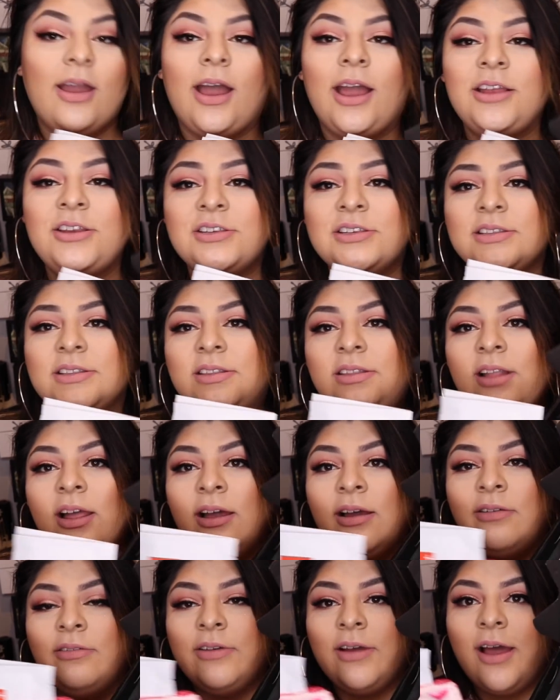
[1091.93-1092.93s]
I just
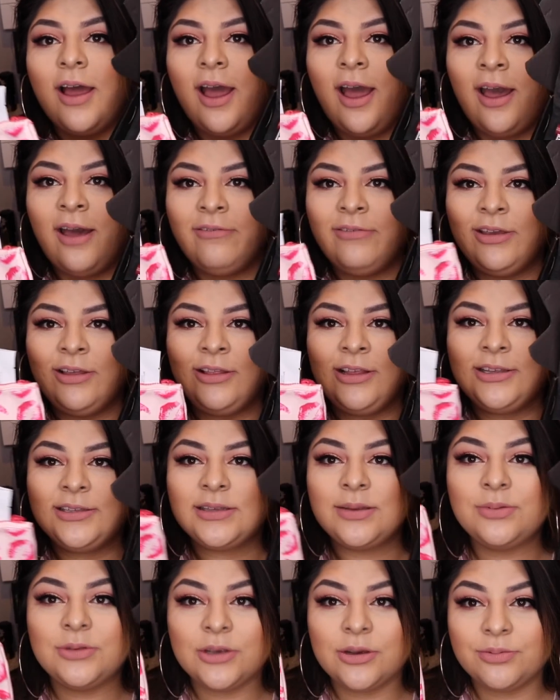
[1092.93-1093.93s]
love having these
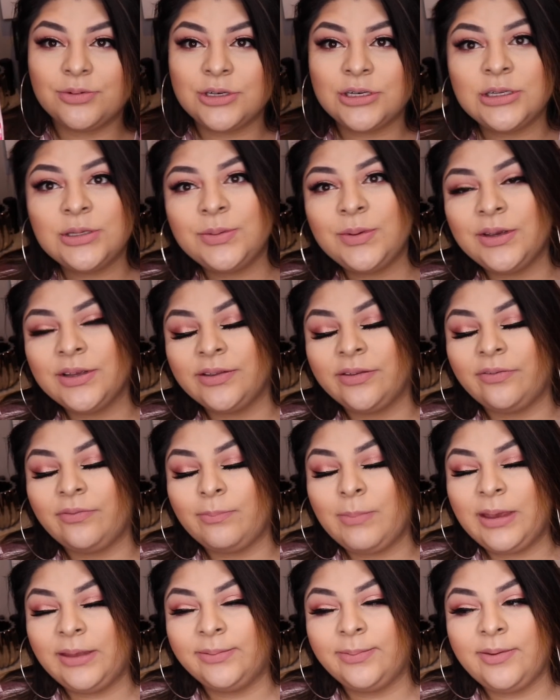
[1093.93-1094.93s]
subscriptions because it
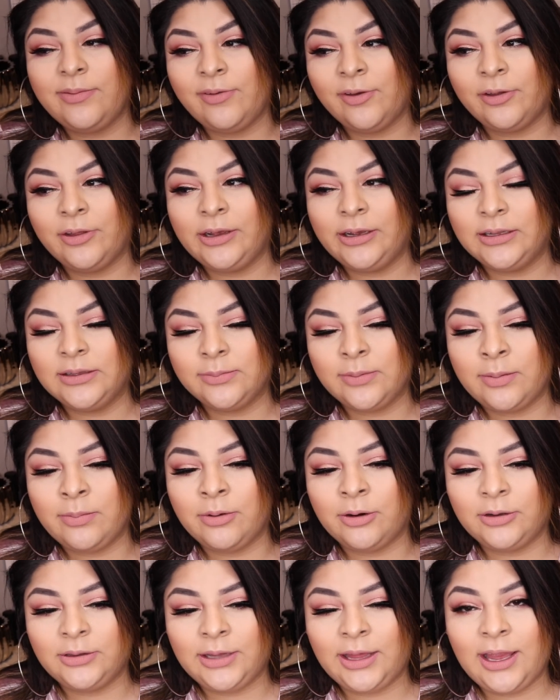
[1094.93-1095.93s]
makes me feel like it's my
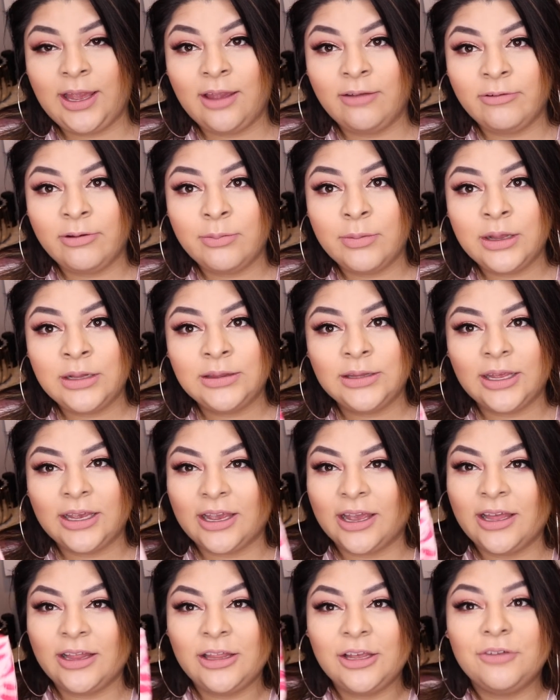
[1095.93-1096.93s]
birthday every month.
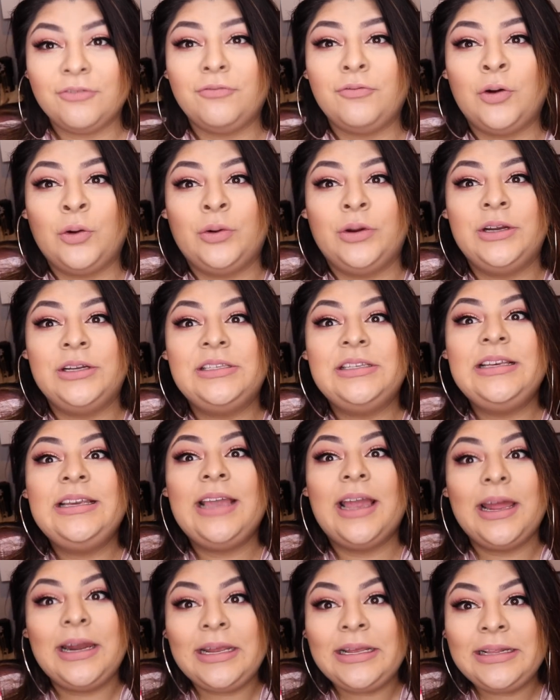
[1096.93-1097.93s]
Like, I look forward to
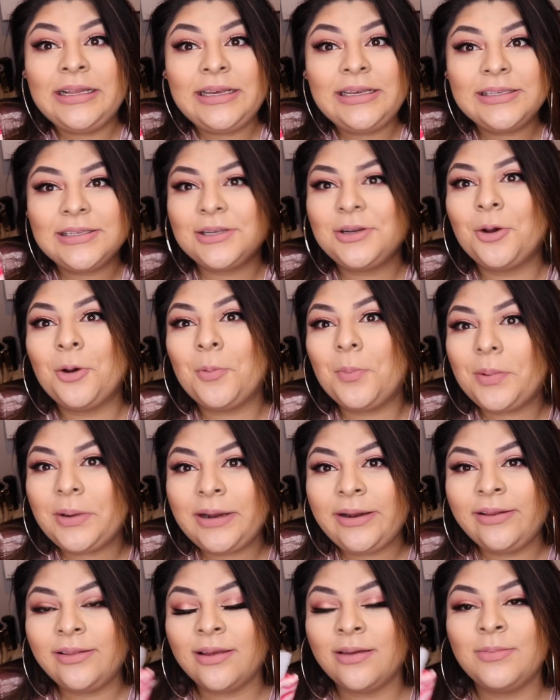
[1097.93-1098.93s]
getting these and
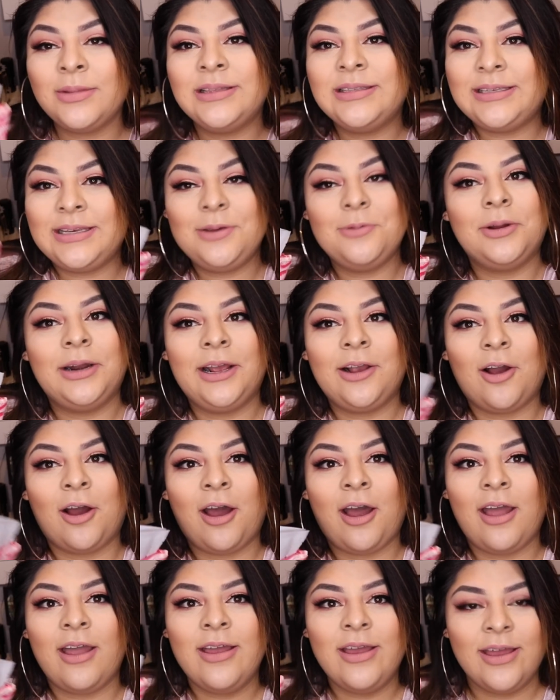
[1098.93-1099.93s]
opening them and seeing what I
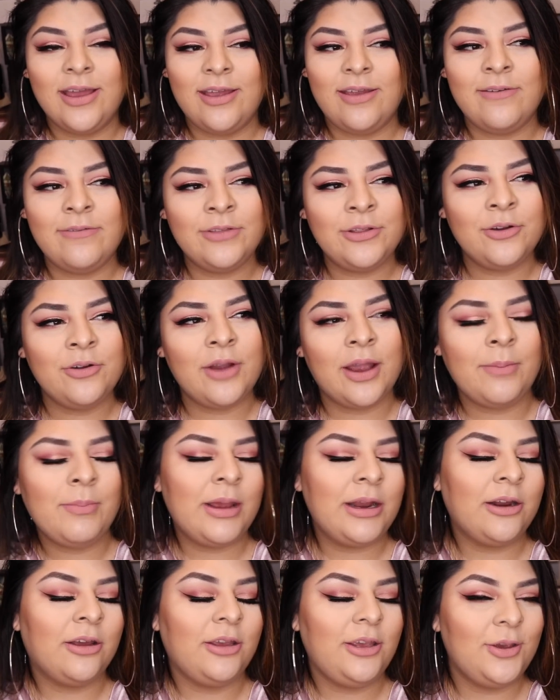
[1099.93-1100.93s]
got. Even though I
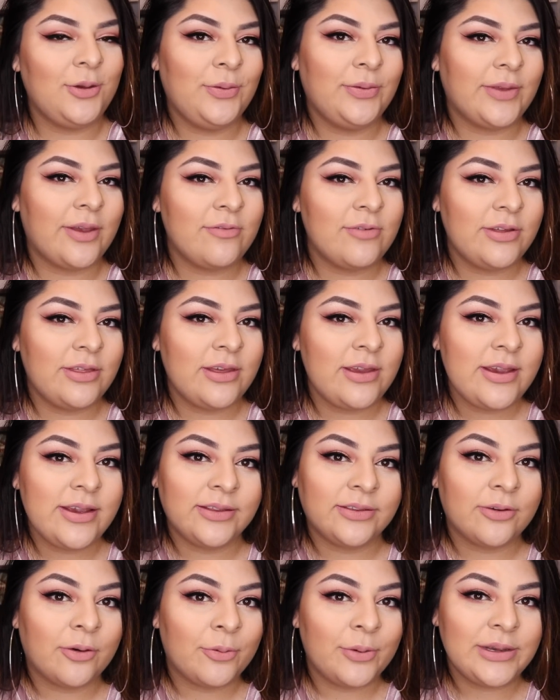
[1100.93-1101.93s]
might not use everything,
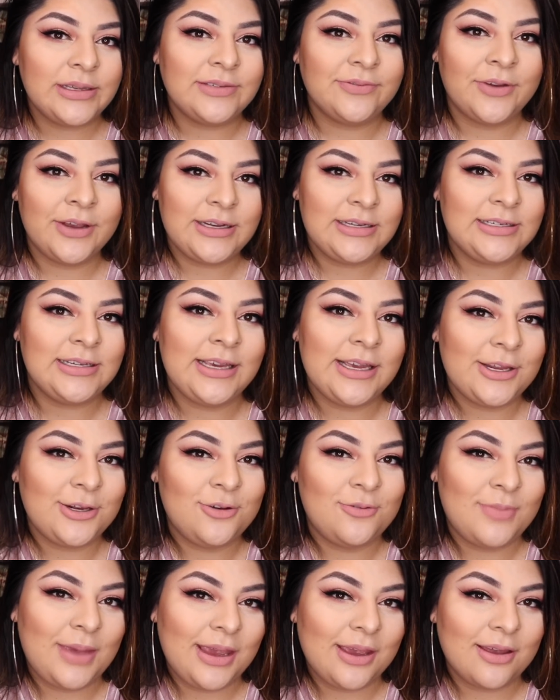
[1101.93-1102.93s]
it's always fun to get
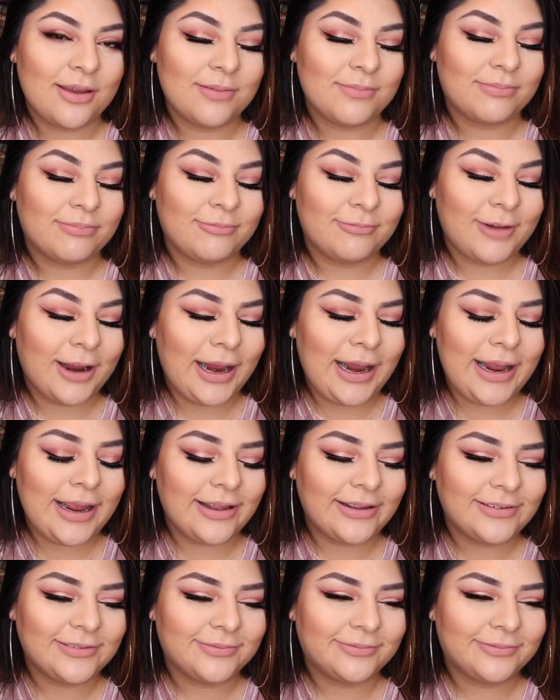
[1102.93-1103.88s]
new makeup, right?